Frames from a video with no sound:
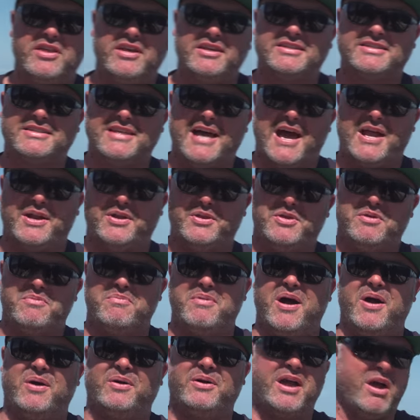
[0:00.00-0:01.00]
this side of the
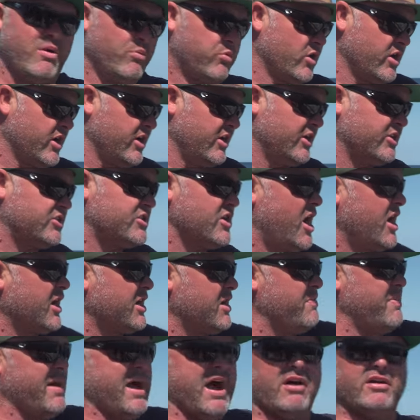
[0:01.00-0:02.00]
boat. And we're gonna talk
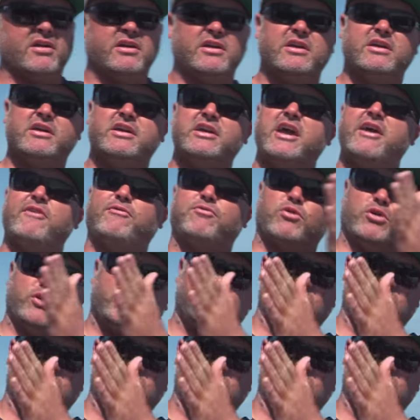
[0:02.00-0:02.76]
about if we're